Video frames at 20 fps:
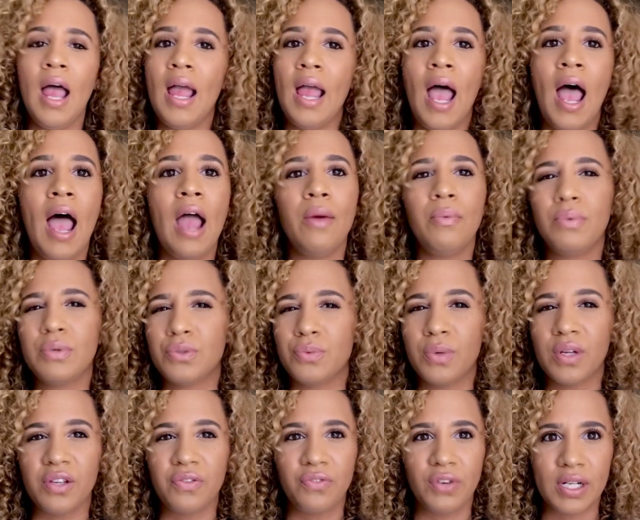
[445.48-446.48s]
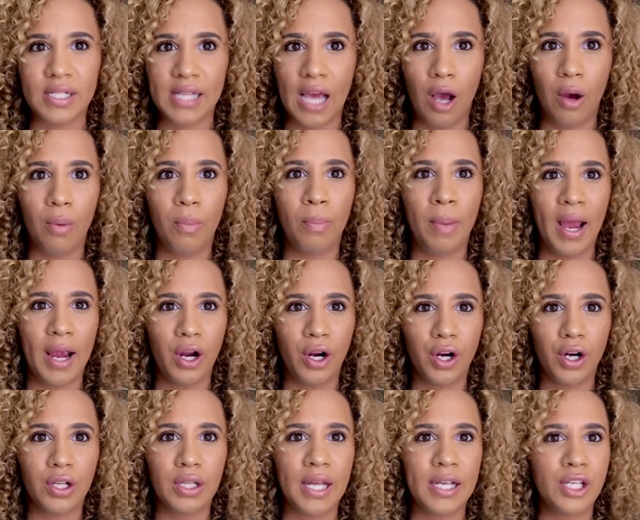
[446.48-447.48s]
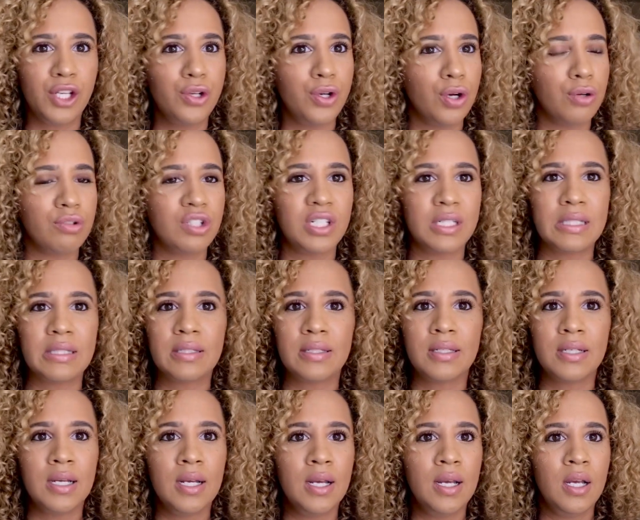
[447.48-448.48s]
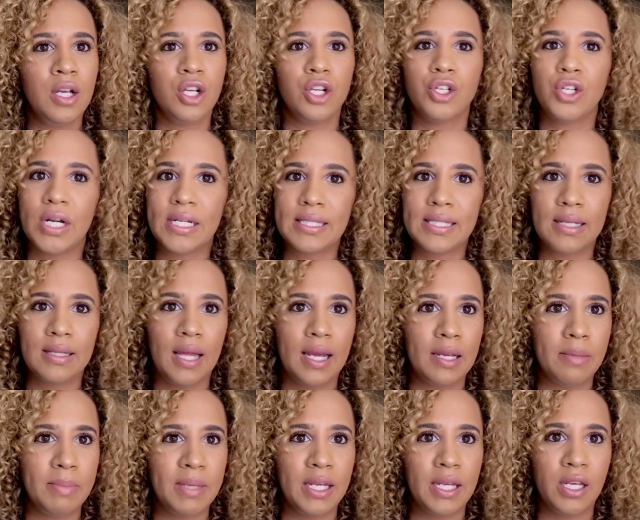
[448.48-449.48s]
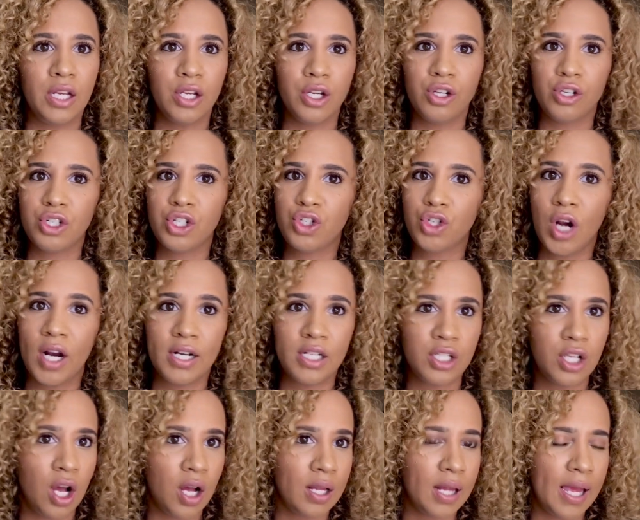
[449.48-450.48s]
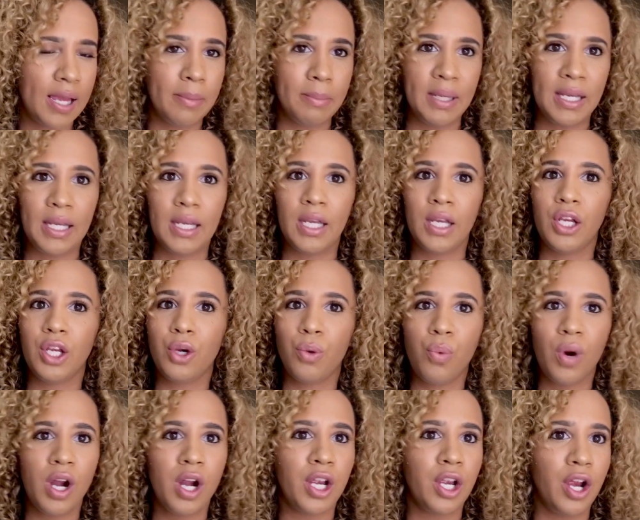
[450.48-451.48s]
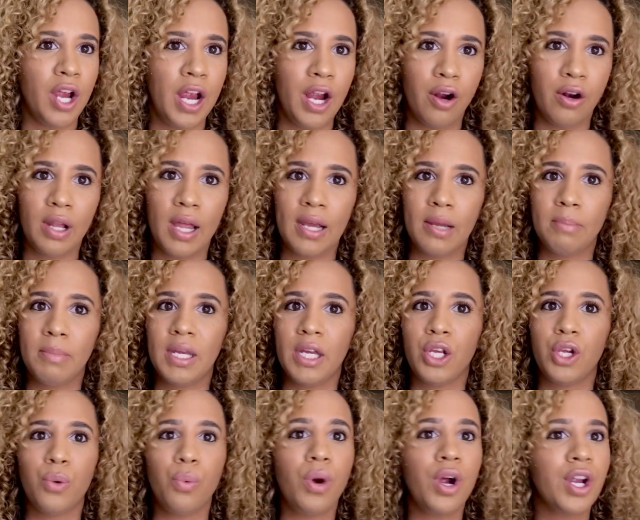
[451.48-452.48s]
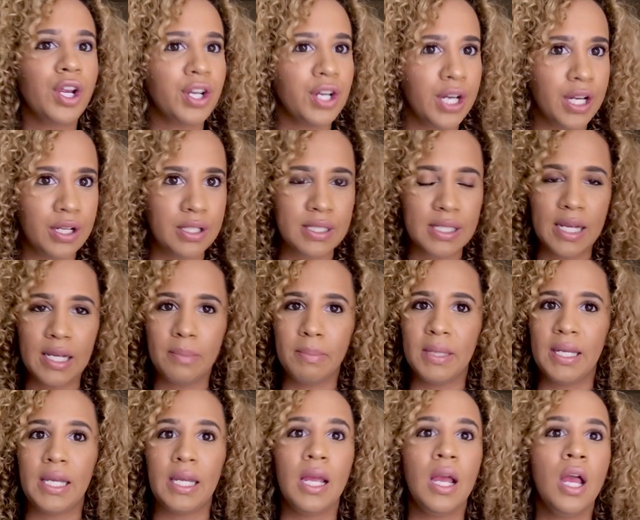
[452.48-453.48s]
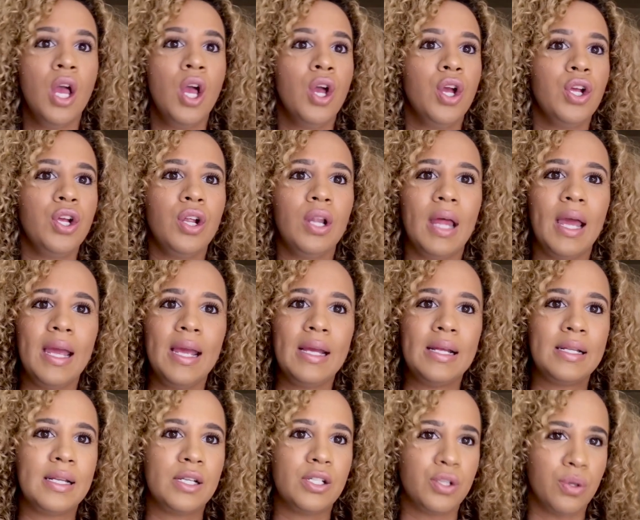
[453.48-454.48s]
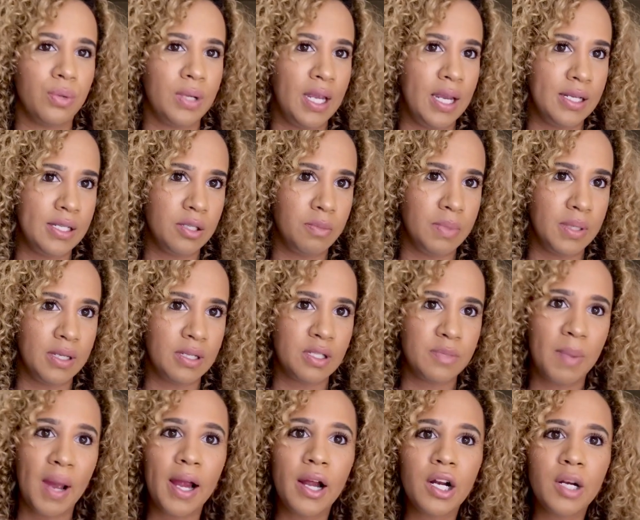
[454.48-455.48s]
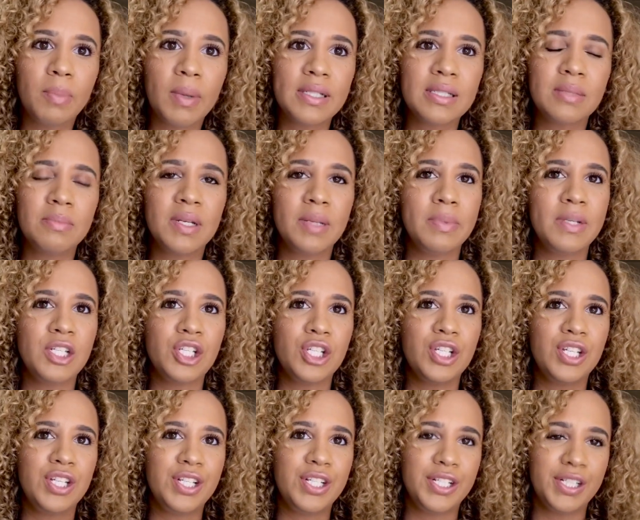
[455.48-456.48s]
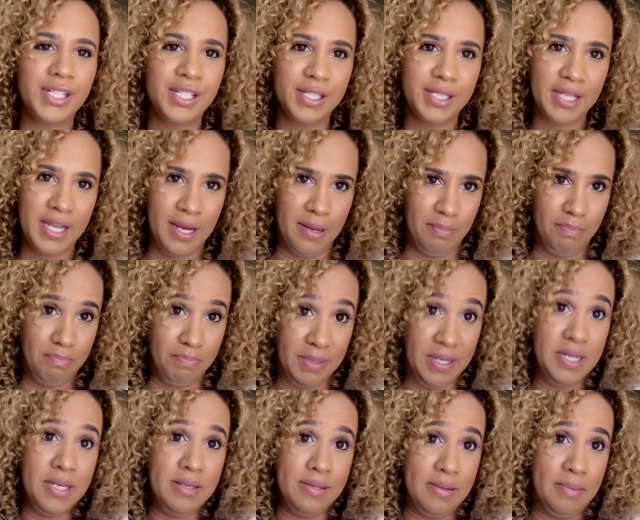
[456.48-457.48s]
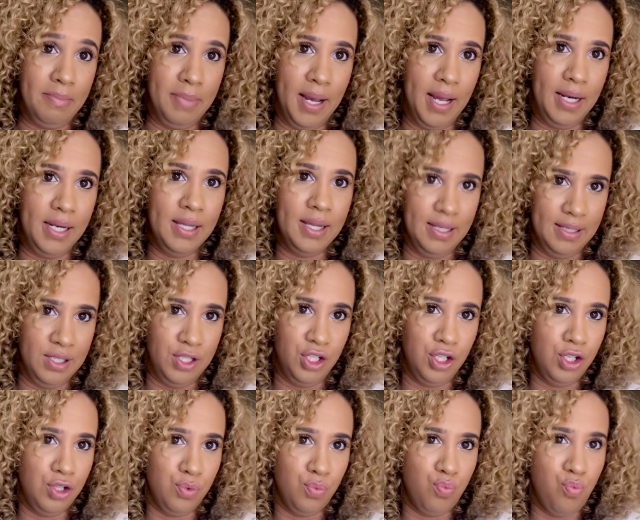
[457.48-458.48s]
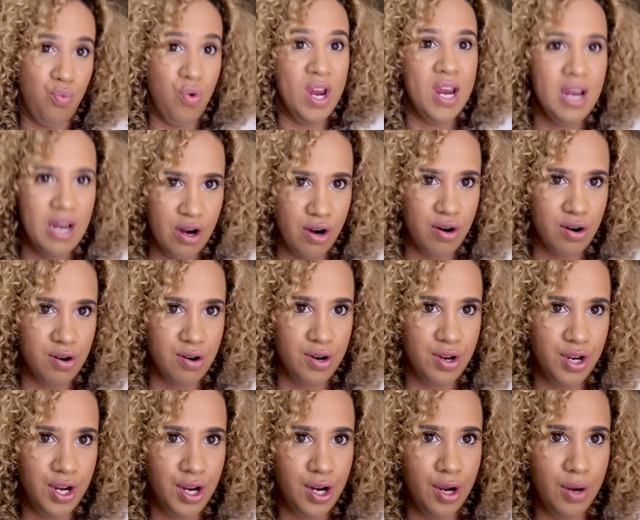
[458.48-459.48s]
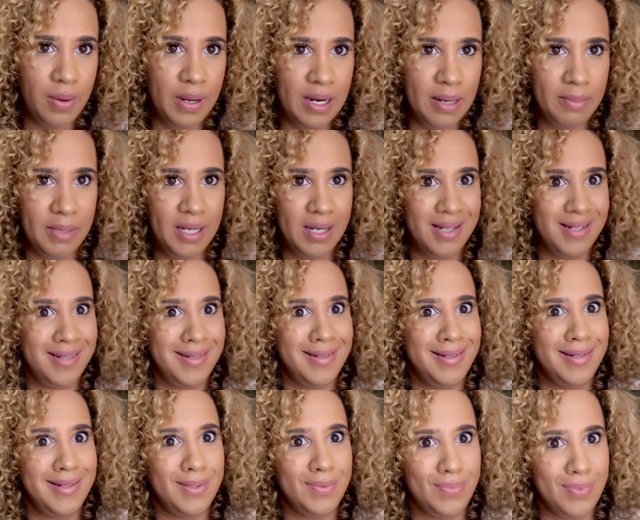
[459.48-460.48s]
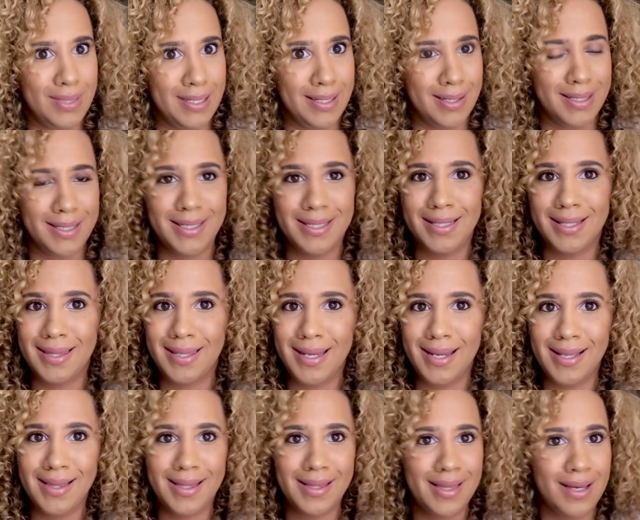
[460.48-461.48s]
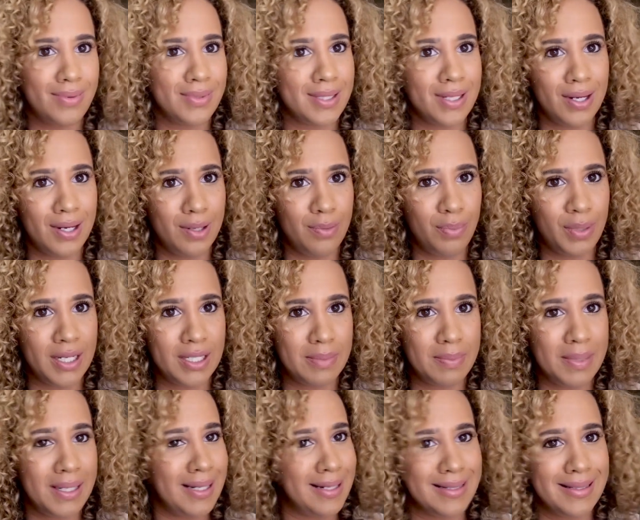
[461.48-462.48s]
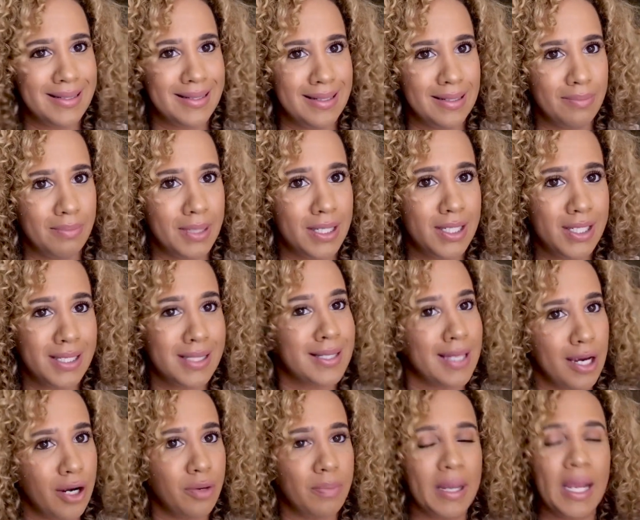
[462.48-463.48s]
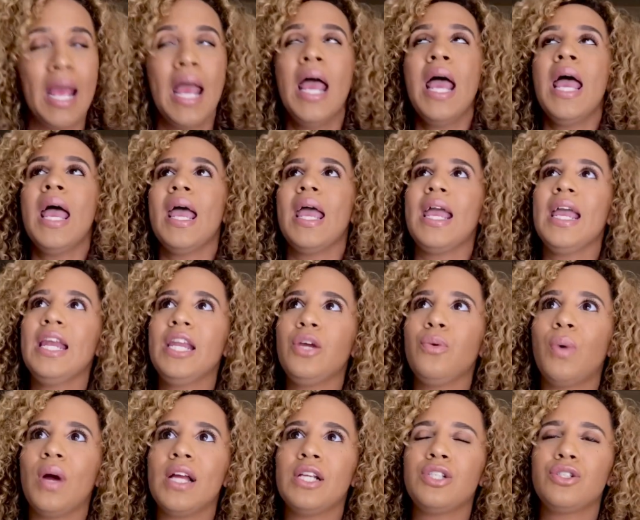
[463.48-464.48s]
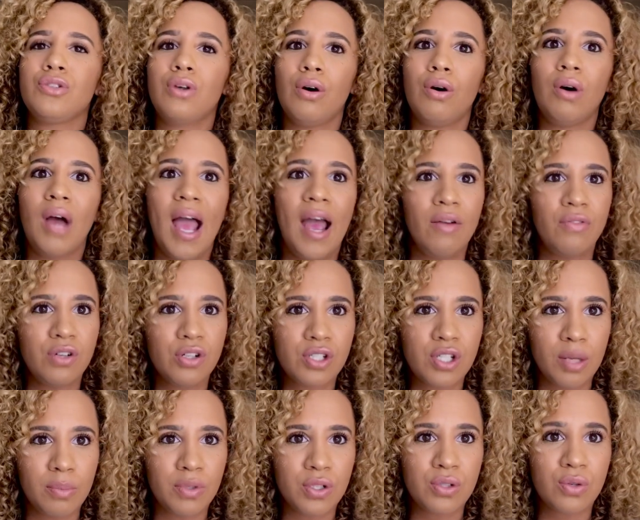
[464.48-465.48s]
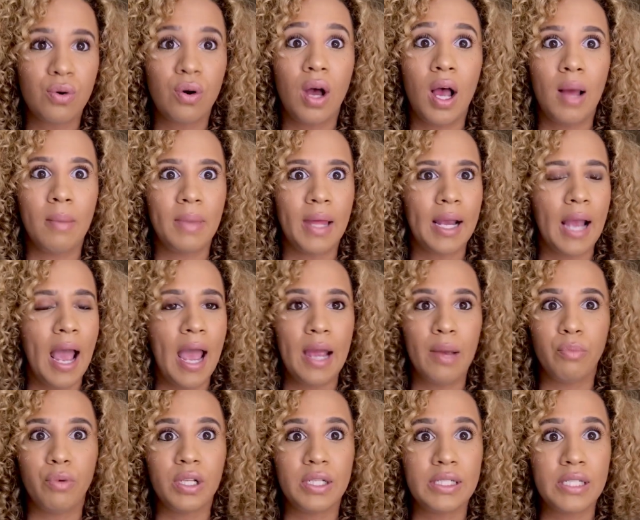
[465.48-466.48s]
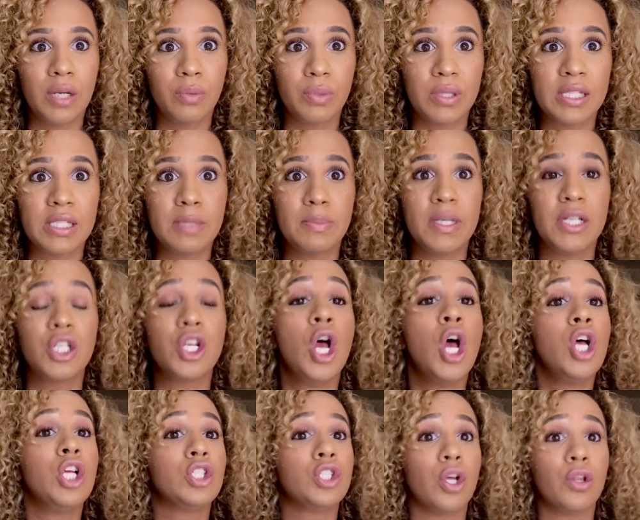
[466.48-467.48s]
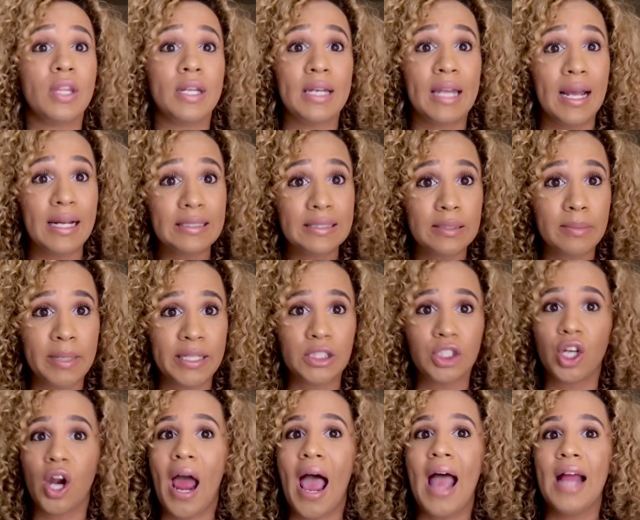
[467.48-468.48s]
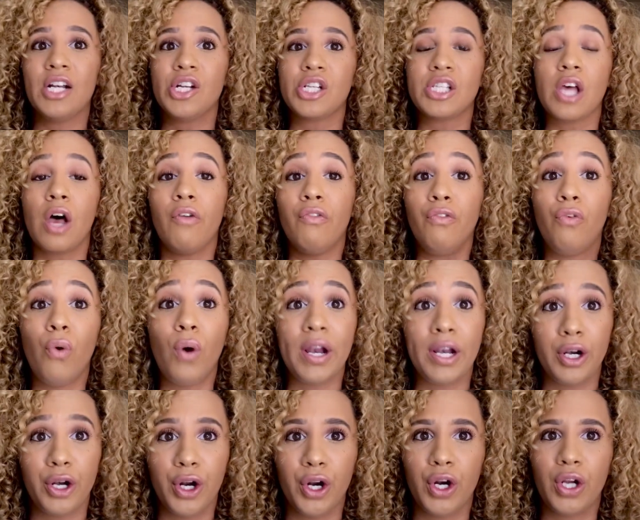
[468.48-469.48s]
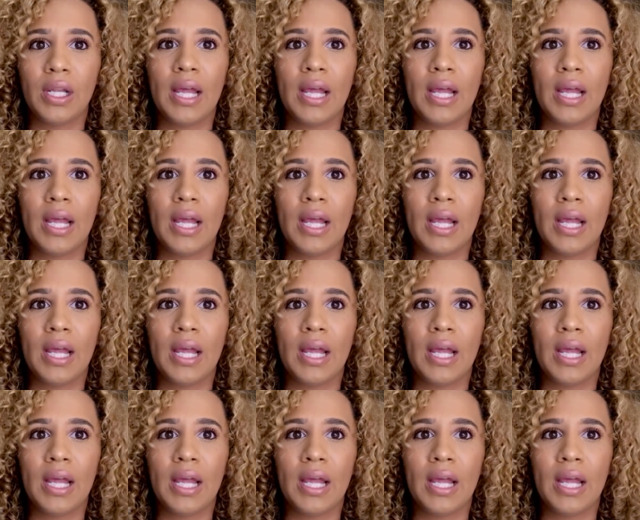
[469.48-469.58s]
I was really freaked out by her. Like, you know, just, you're dressing like me, you're trying to talk like me, you're wearing your hair like me, you're wearing your nails like me. You're like, it is okay to be inspired by somebody, but you just can't be somebody. That's just weird. You know what I mean? It's just weird. Did you think that was gonna impress me? Because it didn't, bitch. It scared me. Anyway, so after summer school, I'm like, I am really done with this bitch. So the next semester, I just avoided her.